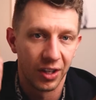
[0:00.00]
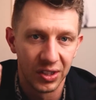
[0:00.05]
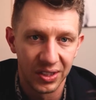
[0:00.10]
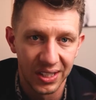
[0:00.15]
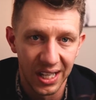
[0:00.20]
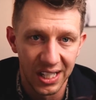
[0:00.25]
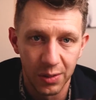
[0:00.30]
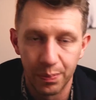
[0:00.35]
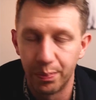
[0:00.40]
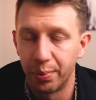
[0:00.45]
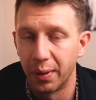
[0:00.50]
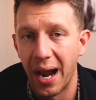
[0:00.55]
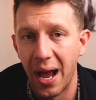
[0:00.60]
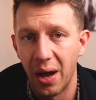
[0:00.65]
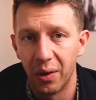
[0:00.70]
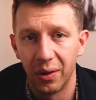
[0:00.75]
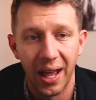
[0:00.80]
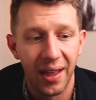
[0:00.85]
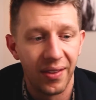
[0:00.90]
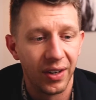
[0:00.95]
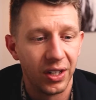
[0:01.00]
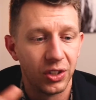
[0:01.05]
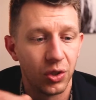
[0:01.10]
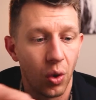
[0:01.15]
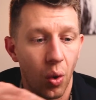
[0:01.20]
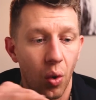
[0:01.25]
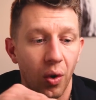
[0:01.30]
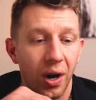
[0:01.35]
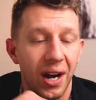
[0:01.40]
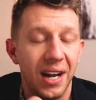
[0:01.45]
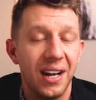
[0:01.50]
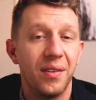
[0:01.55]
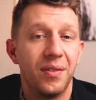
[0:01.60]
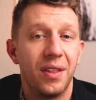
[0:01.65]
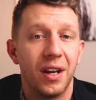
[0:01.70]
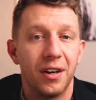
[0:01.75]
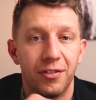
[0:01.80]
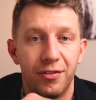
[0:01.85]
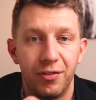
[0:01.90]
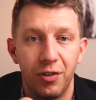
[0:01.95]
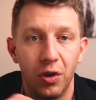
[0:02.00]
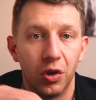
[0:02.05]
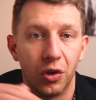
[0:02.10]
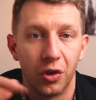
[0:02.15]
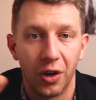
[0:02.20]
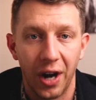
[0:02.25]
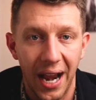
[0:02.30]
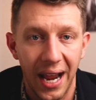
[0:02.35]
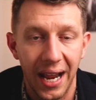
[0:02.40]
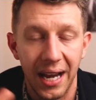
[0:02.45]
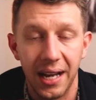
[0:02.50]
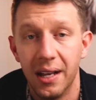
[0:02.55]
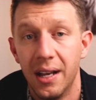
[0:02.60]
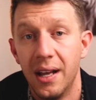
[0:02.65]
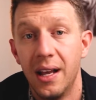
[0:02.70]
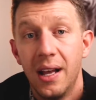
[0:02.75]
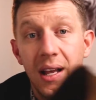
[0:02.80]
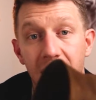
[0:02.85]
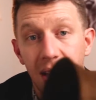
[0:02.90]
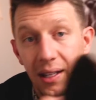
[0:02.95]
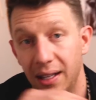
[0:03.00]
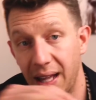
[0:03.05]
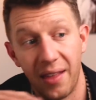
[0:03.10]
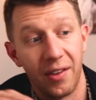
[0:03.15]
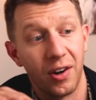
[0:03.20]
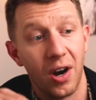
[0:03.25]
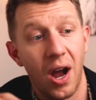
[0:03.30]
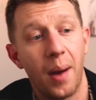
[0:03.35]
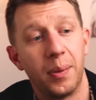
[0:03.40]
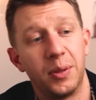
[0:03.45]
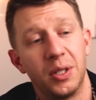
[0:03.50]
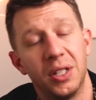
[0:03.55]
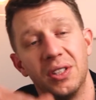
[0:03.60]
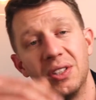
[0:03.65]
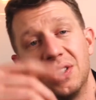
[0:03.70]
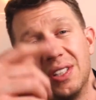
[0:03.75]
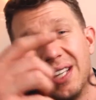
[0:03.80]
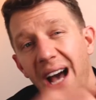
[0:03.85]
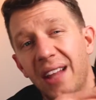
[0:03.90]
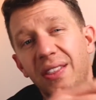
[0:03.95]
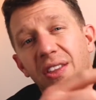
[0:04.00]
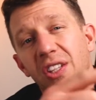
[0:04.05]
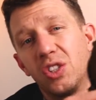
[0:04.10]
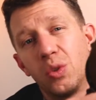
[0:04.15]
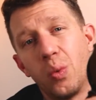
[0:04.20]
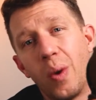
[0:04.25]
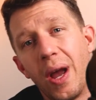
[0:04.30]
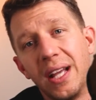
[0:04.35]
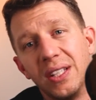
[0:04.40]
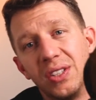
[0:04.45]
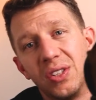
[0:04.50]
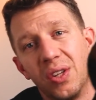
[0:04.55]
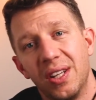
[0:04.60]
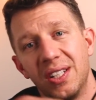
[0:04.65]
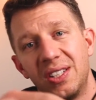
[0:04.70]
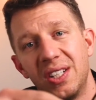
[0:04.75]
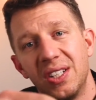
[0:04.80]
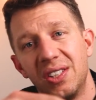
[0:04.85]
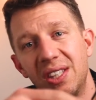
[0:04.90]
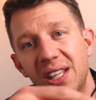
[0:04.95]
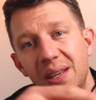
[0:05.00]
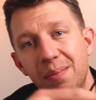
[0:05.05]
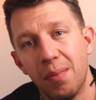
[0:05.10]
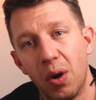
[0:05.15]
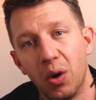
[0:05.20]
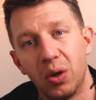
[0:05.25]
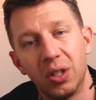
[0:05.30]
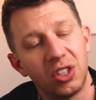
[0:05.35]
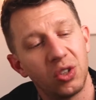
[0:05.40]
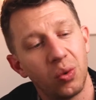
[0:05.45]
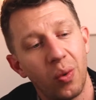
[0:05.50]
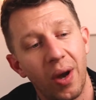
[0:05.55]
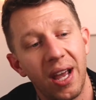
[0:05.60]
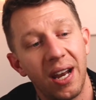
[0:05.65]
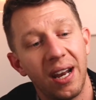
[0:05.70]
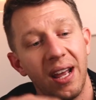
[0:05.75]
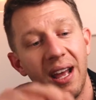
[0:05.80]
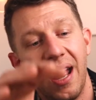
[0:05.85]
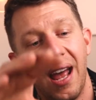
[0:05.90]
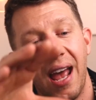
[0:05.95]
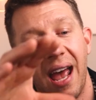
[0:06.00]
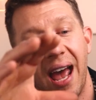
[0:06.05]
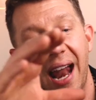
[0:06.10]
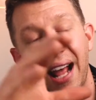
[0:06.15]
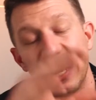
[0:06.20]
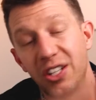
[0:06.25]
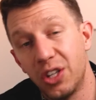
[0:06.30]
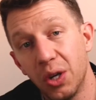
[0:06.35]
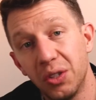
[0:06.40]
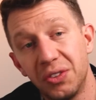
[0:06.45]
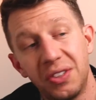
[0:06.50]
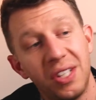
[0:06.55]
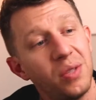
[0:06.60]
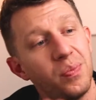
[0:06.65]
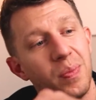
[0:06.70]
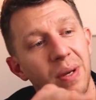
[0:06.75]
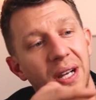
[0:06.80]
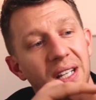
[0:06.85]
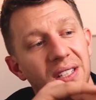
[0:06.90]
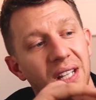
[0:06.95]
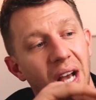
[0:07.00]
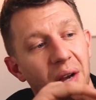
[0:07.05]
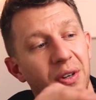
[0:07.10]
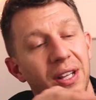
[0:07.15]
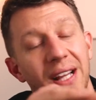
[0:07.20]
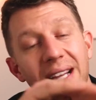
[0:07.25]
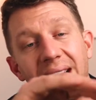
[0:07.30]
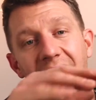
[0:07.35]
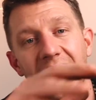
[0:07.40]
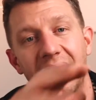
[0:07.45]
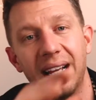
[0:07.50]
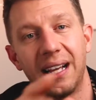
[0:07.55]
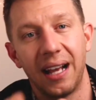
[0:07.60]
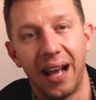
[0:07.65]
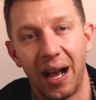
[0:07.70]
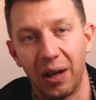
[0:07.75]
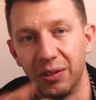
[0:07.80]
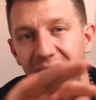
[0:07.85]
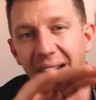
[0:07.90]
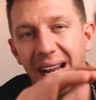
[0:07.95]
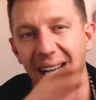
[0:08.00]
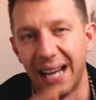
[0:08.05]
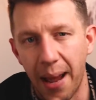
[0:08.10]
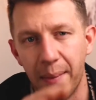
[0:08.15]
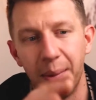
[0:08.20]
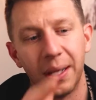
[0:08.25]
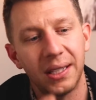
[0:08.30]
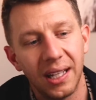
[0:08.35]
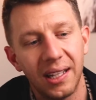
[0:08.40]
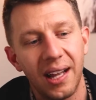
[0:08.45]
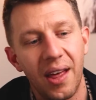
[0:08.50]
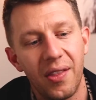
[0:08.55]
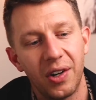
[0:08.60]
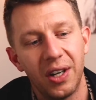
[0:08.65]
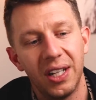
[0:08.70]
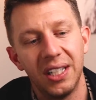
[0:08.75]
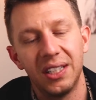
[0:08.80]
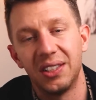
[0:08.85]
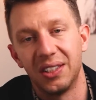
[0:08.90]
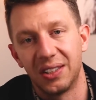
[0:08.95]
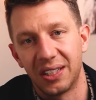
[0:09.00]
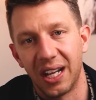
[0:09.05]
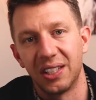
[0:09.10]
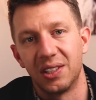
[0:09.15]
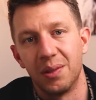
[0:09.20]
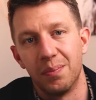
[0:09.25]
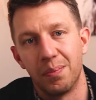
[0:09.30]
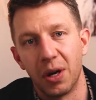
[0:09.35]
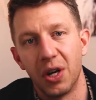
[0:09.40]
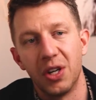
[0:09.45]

Thursday's brown leathers or any of their full grain leather options, not the suede. So this is the mocha suede, and I chose this because I really like how dynamic the leather is. It's got some